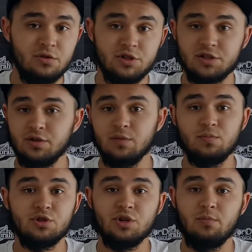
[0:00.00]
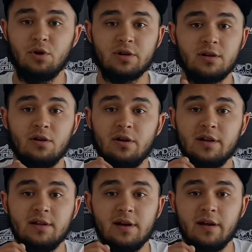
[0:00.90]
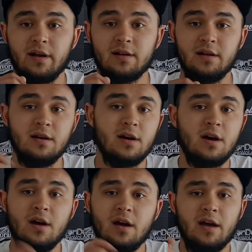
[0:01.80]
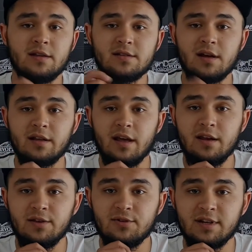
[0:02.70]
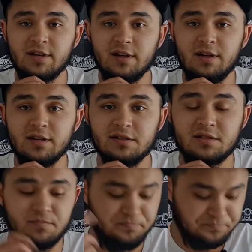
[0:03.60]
you're just going to put your bottle on it directly and start adding your ingredients.